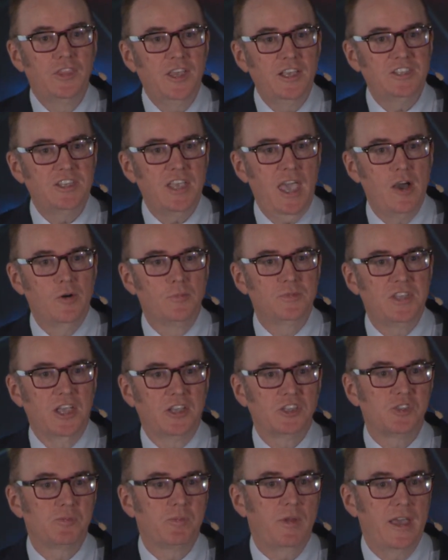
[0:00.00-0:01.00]
This helps
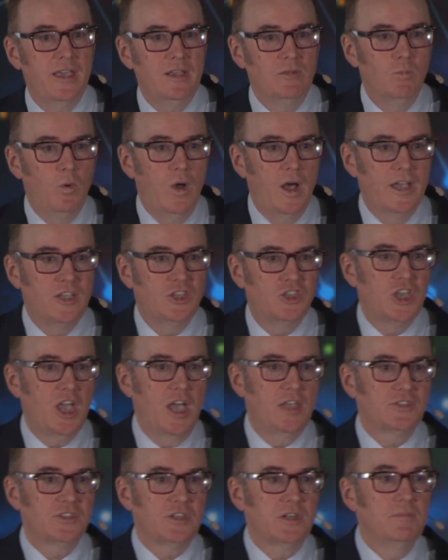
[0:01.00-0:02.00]
explain why
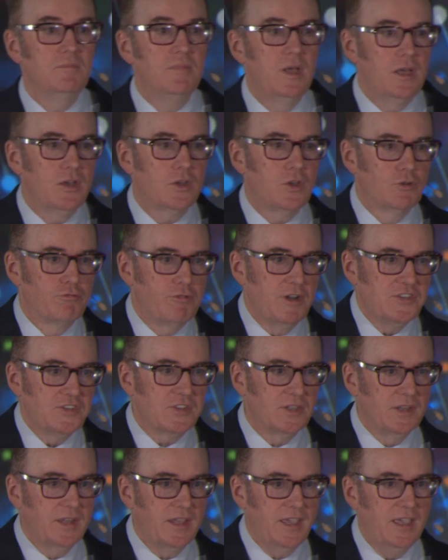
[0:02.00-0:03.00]
Chancellor Merkel
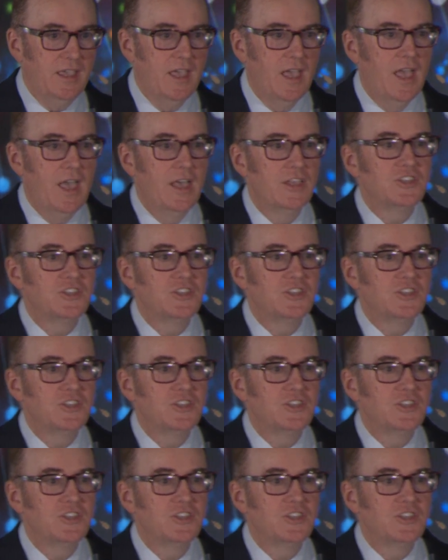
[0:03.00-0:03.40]
recently